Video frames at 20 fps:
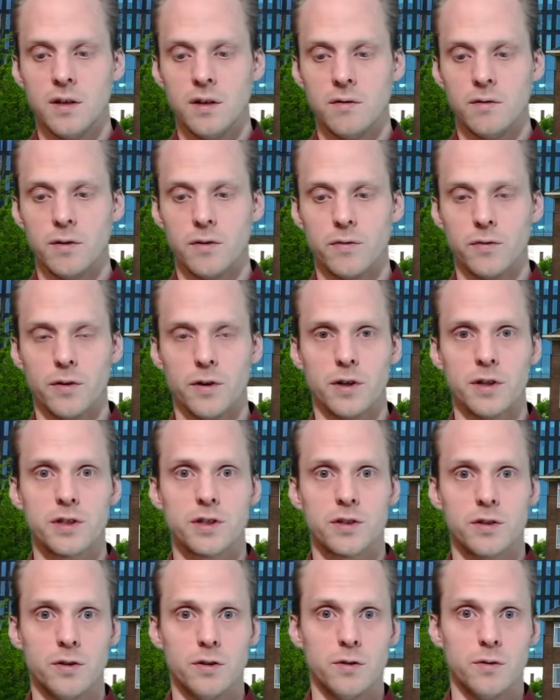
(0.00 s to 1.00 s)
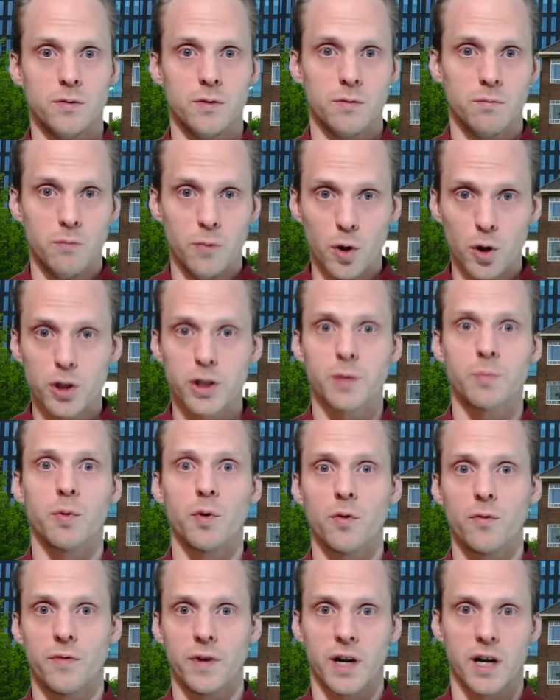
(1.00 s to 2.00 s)
refers to
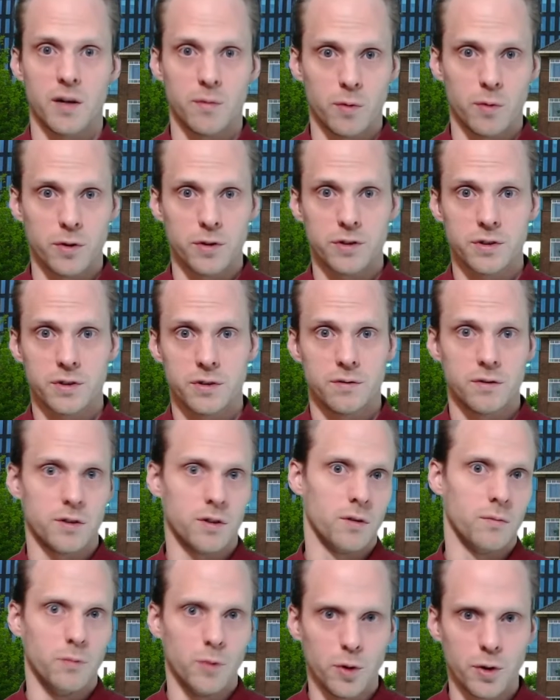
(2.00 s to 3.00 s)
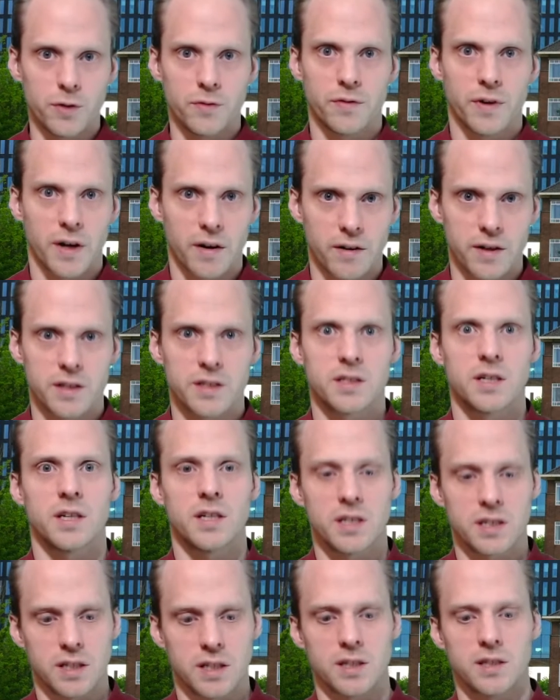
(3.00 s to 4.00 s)
multiple variables, so multivariate
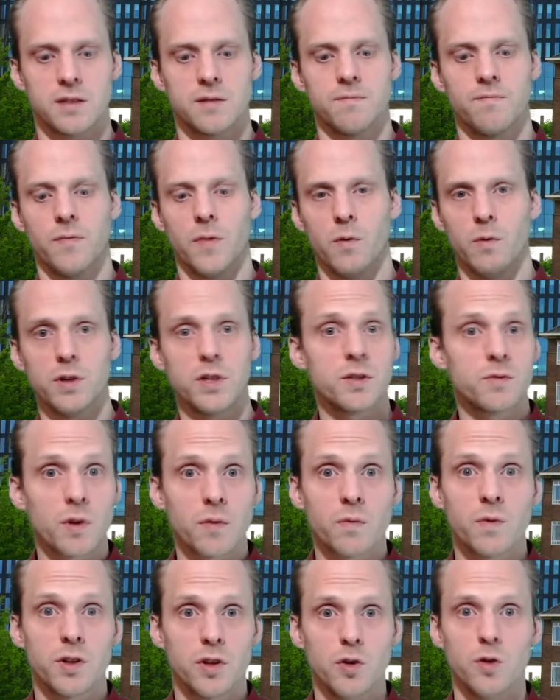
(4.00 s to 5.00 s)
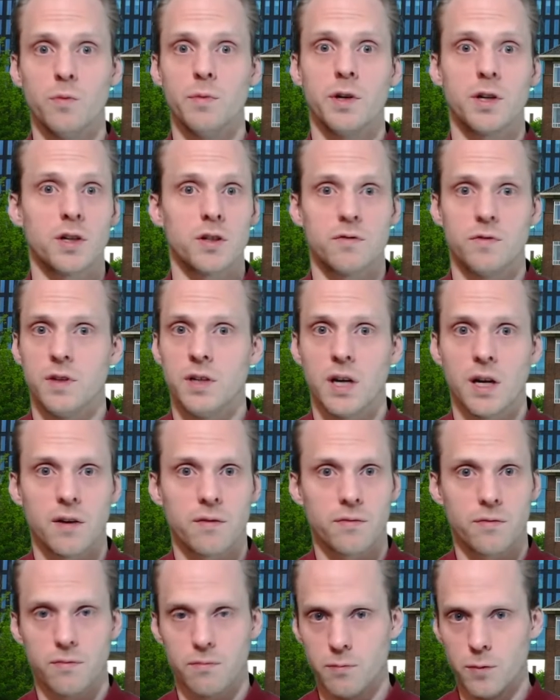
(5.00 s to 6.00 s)
statistics, which is what we do because we
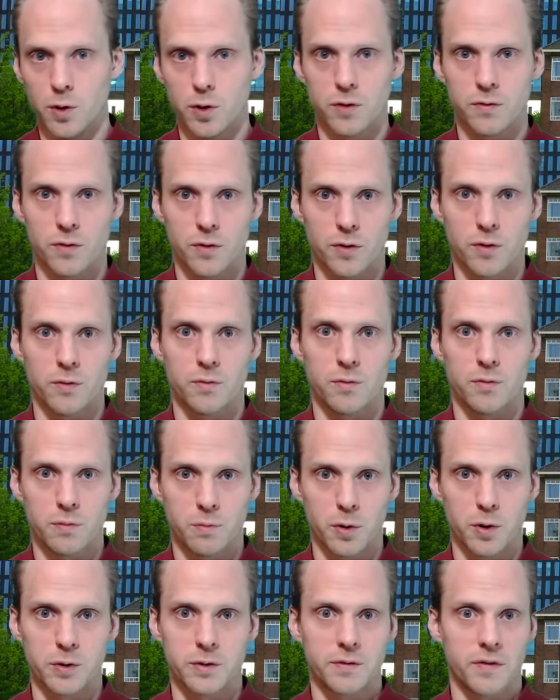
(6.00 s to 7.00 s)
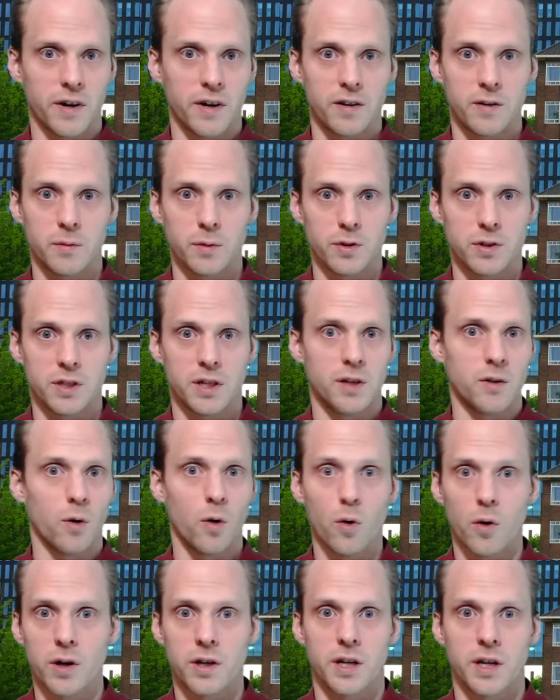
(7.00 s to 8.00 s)
have multiple variables in
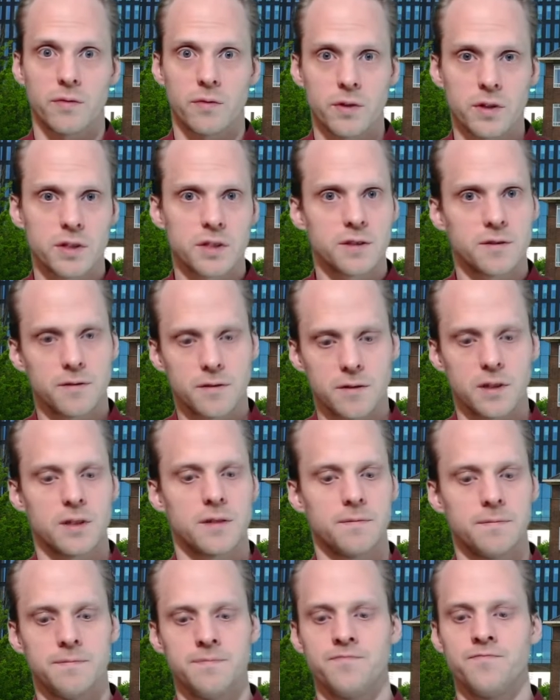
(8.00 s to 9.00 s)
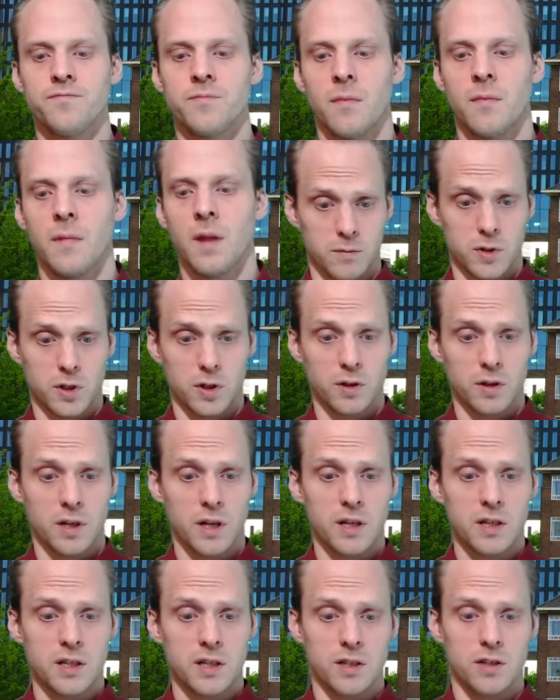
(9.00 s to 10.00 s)
all our networks. So
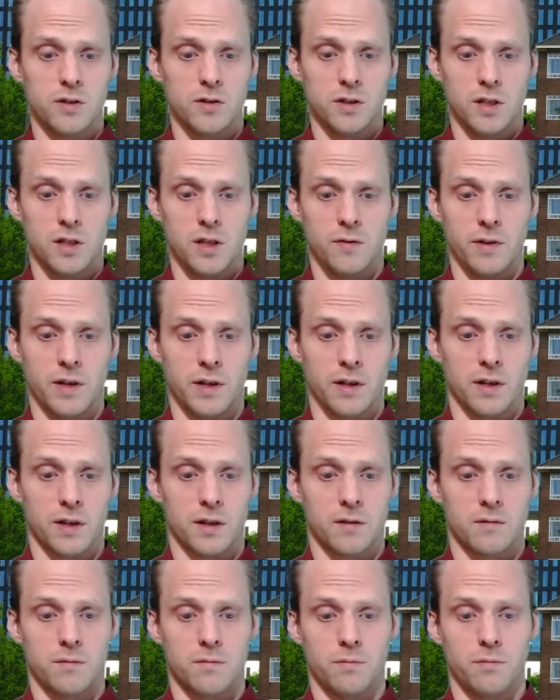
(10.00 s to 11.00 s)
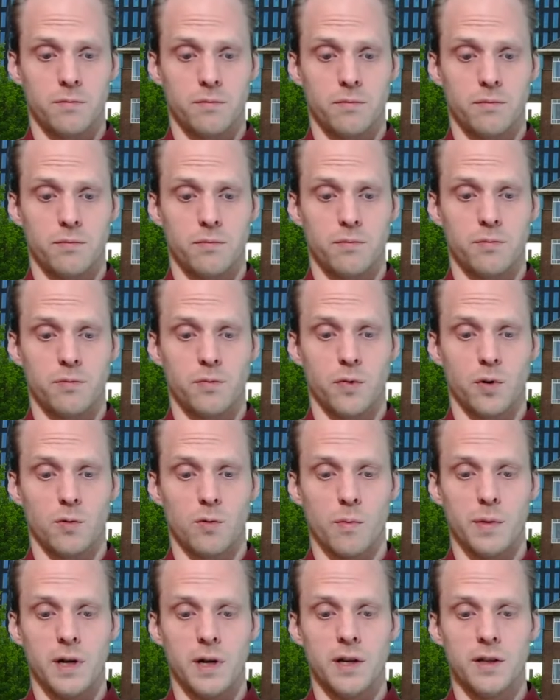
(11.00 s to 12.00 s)
that is usually written like
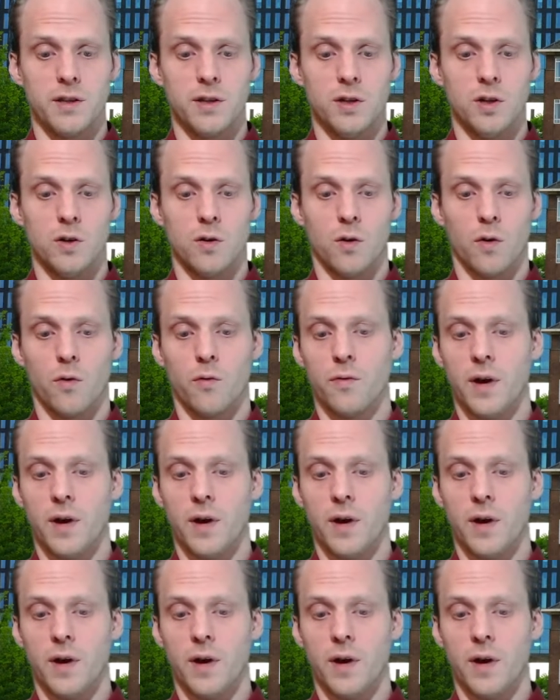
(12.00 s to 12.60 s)
probability of